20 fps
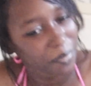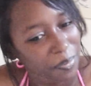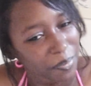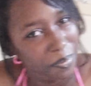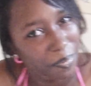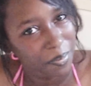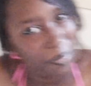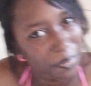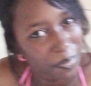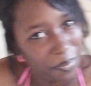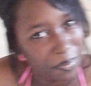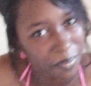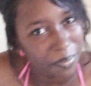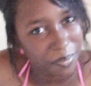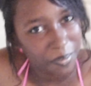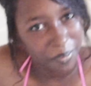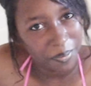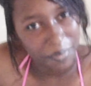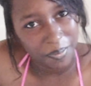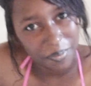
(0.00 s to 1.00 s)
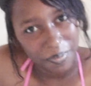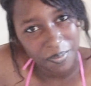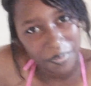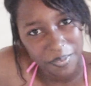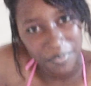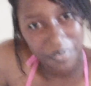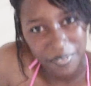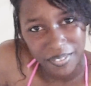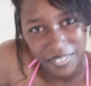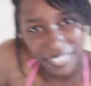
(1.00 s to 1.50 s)
you uh, just model
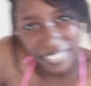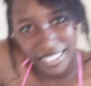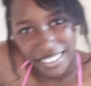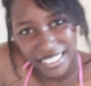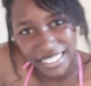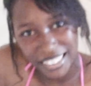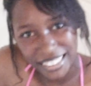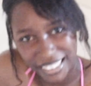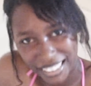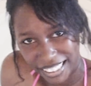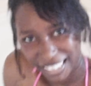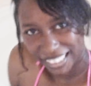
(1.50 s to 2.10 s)
for us a little bit.